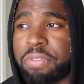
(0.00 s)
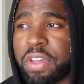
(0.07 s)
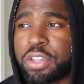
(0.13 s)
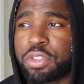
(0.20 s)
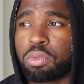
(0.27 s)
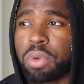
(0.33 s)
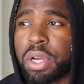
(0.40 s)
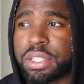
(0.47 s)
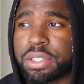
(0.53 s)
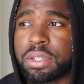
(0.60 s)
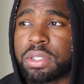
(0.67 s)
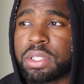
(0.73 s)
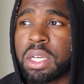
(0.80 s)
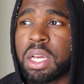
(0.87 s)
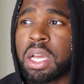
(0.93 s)
Victor
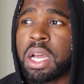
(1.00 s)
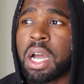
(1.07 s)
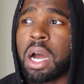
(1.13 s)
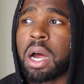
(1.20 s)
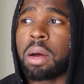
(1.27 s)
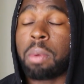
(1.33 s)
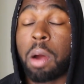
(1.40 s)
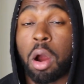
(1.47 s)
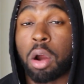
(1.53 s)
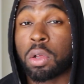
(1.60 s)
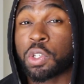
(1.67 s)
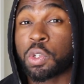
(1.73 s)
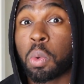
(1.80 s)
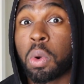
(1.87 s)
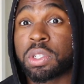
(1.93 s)
Richards,
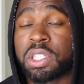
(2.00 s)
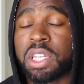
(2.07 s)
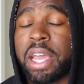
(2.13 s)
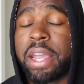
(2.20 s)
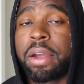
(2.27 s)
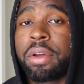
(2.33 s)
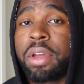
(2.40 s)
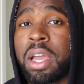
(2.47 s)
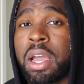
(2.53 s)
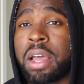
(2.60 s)
Arnold Schwarzenegger,